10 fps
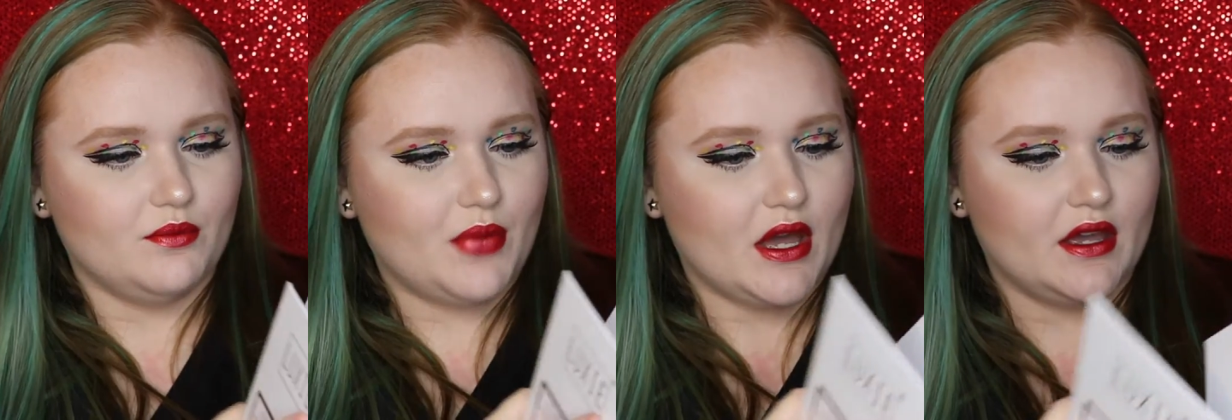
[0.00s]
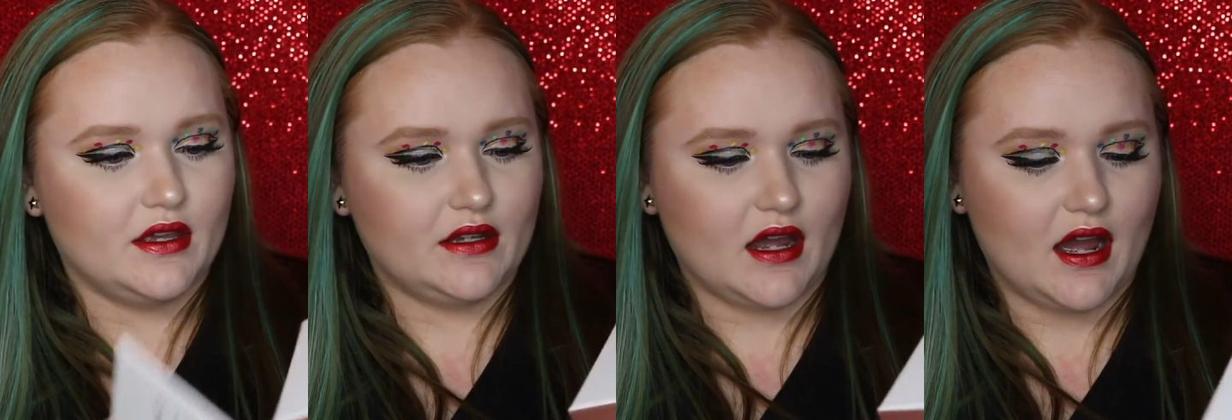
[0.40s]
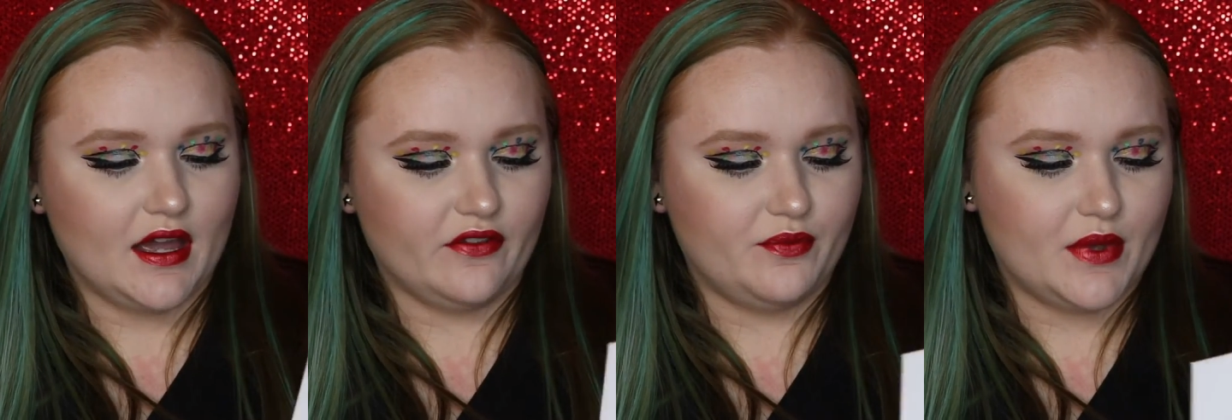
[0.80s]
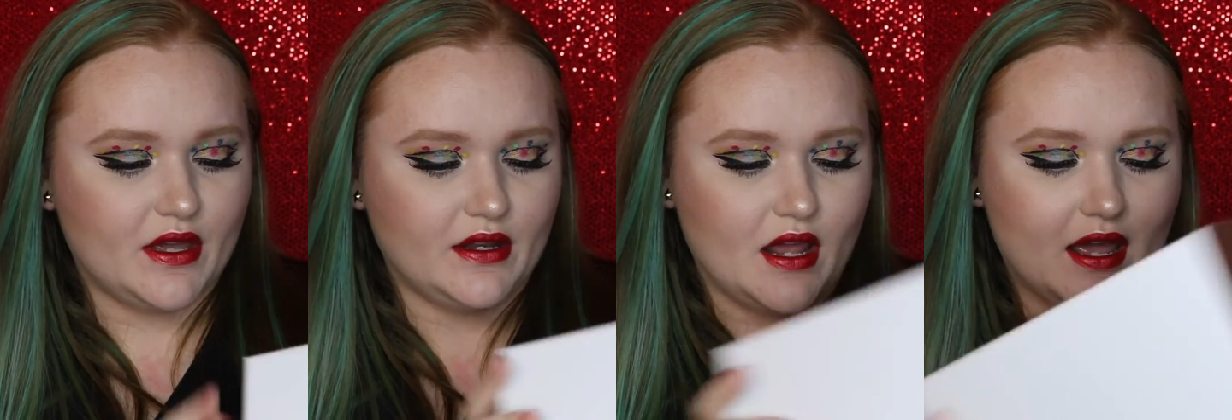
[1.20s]
but I have
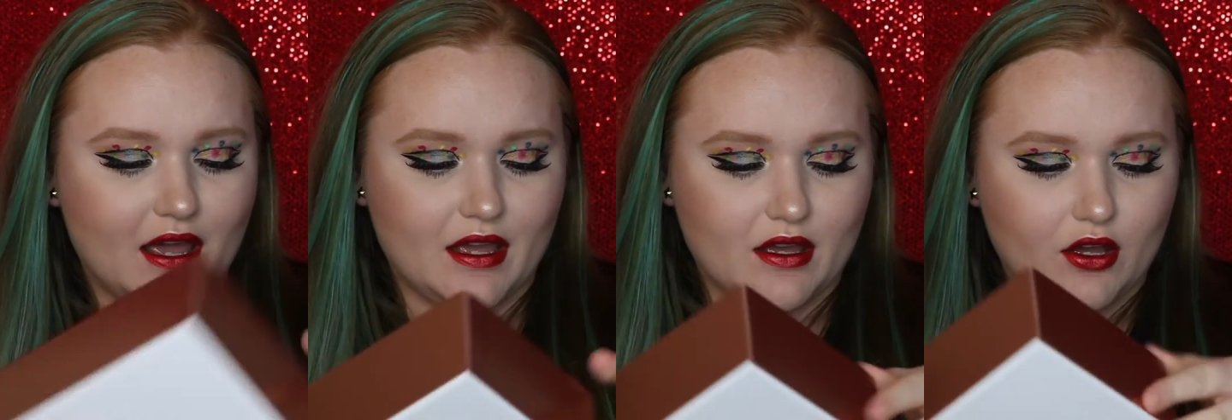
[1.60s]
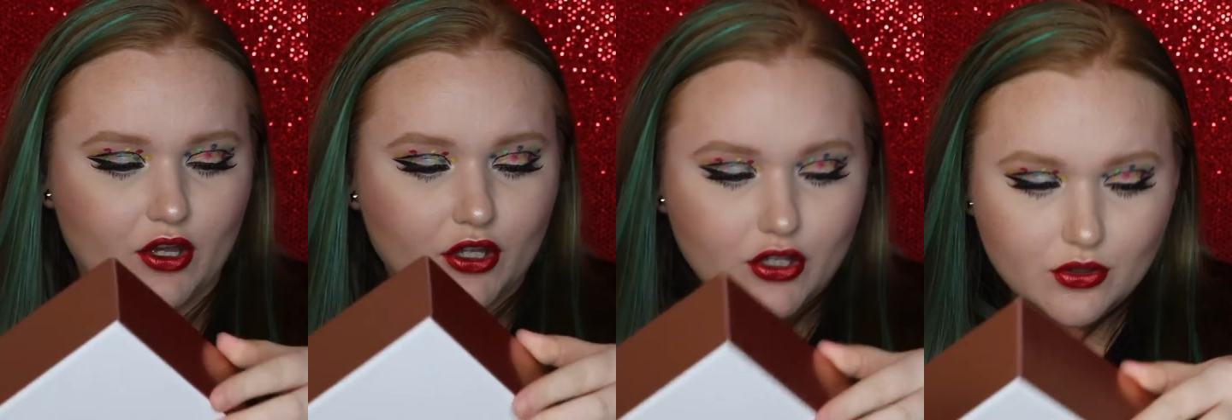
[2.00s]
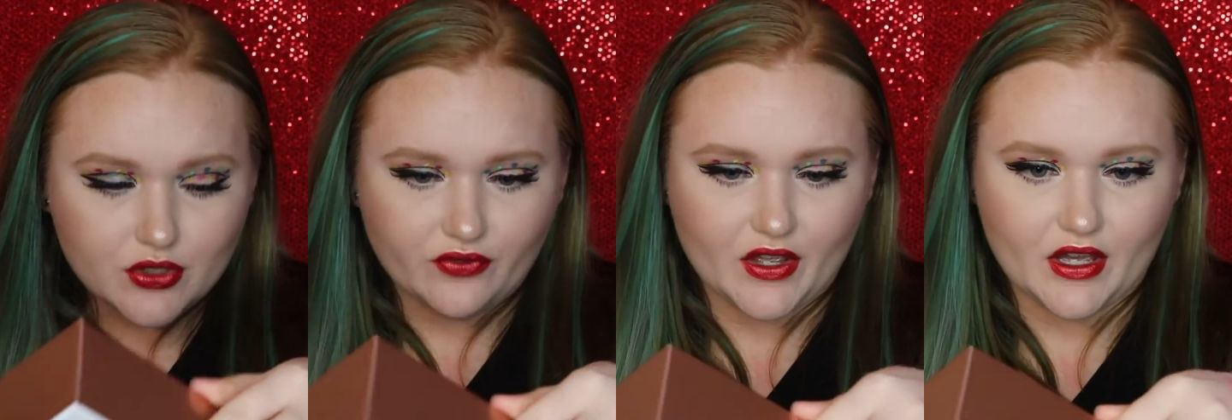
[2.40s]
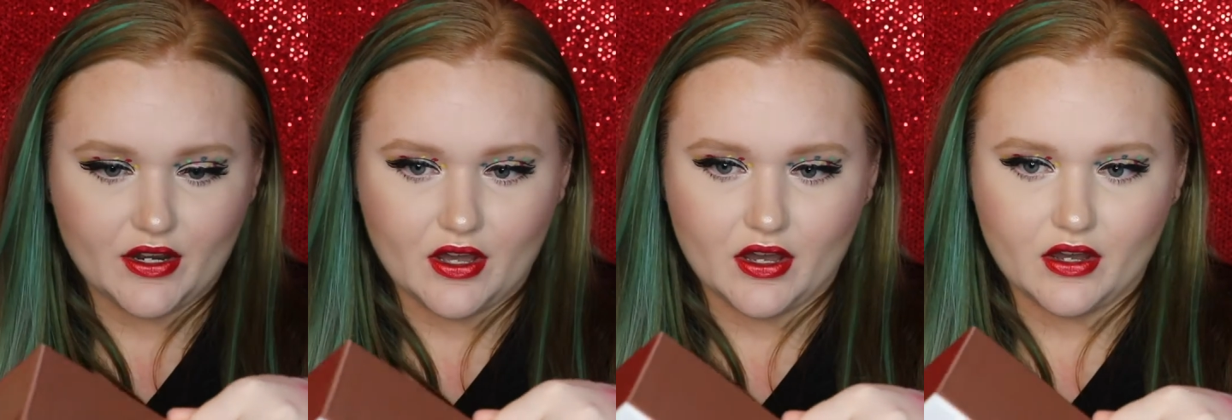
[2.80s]
been a huge fan
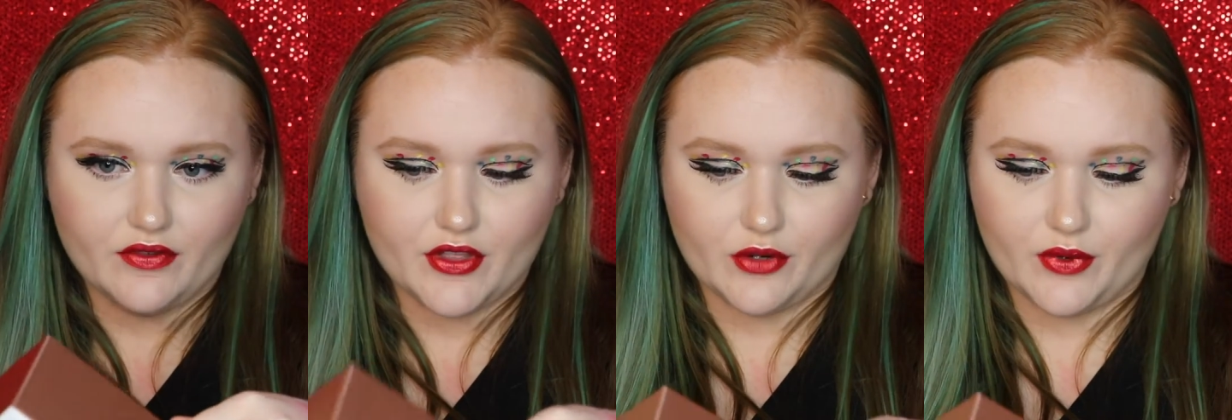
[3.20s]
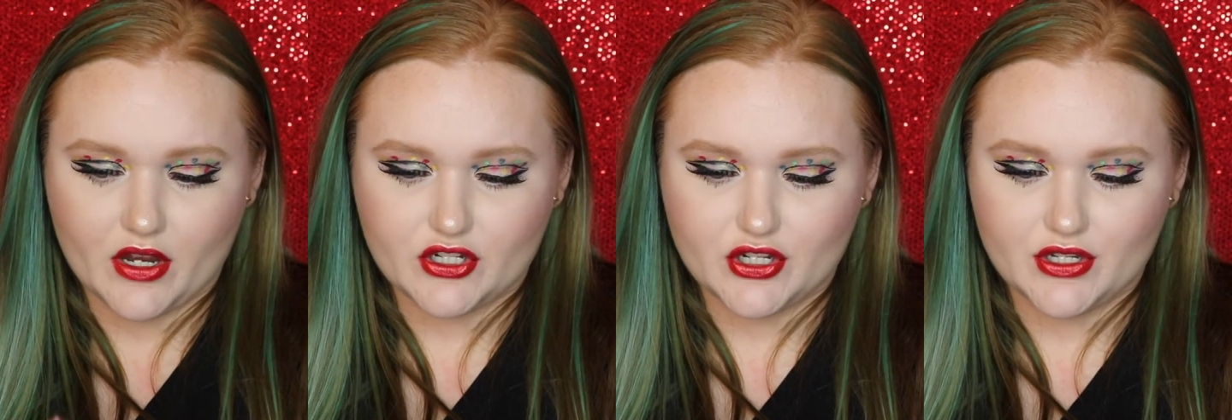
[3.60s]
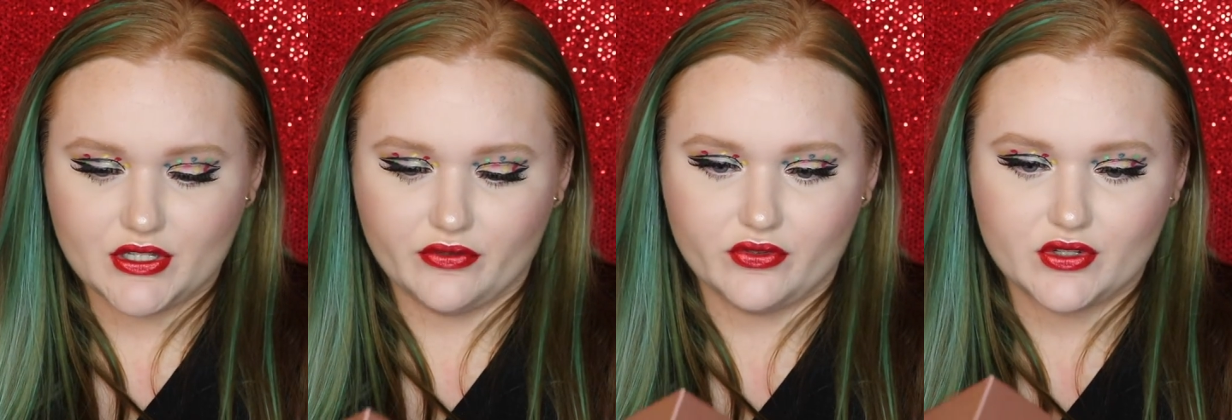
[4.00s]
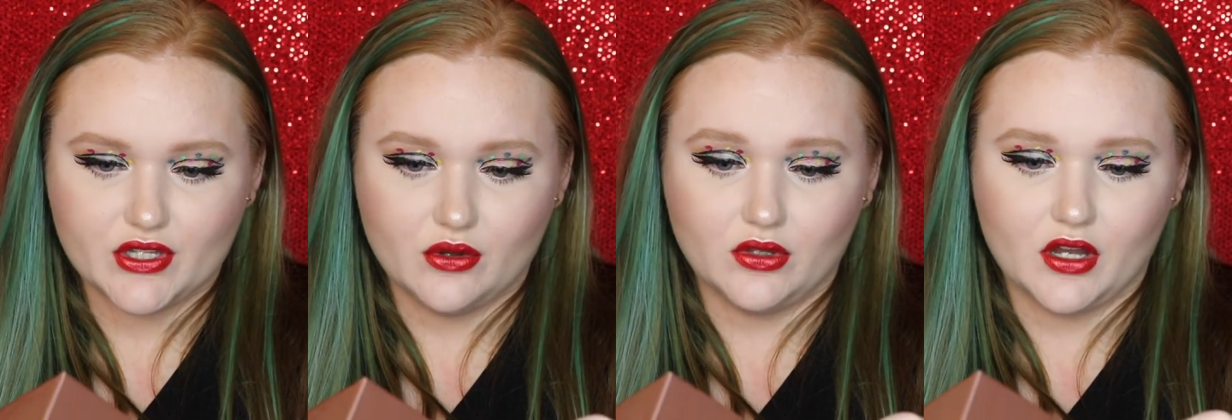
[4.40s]
of their brushes for
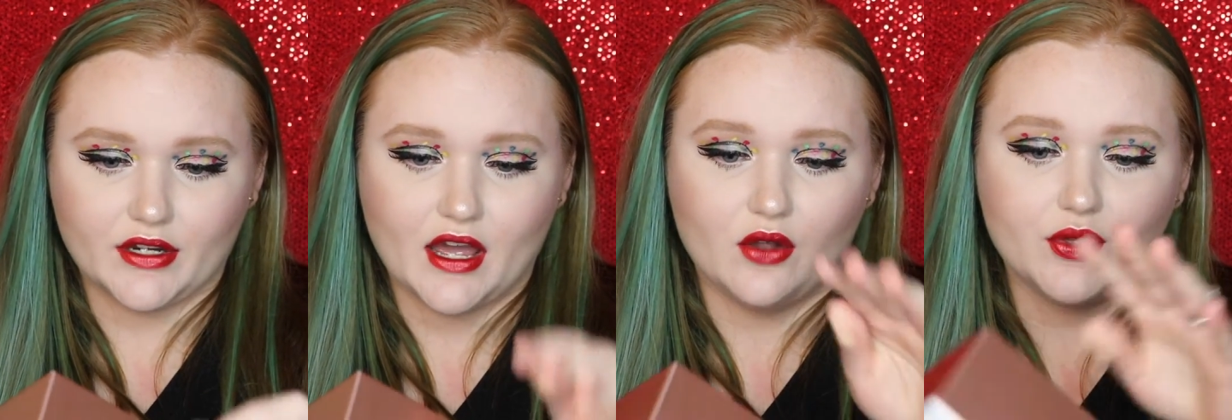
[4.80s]
so long now.